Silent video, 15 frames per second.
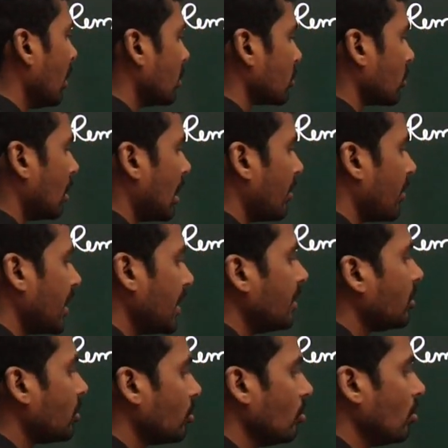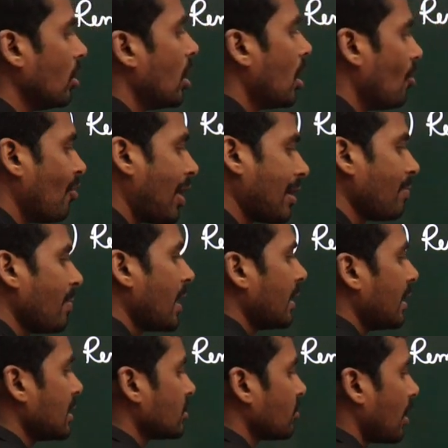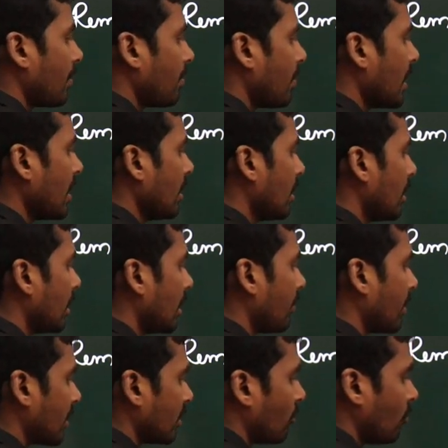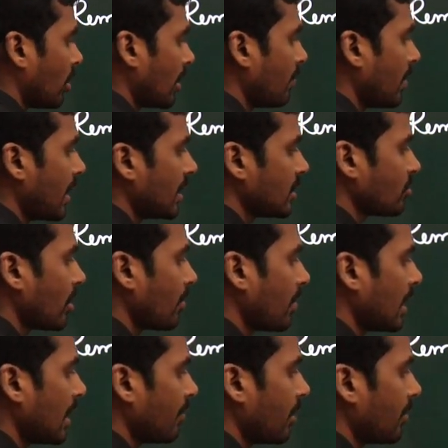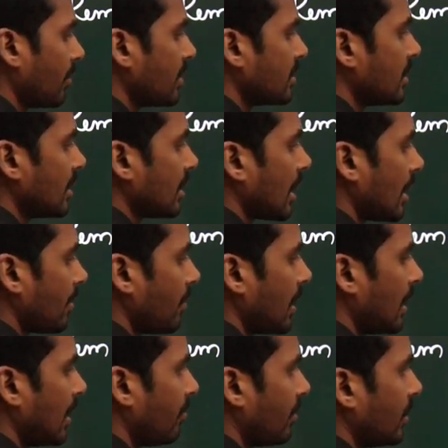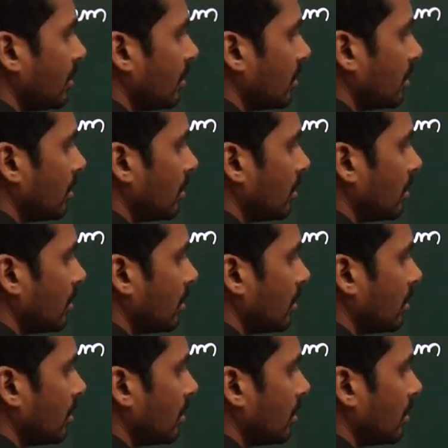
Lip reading: So 11 into 1 minus 1 by 11. 1 minus 1 by 11 means that 10 by 11.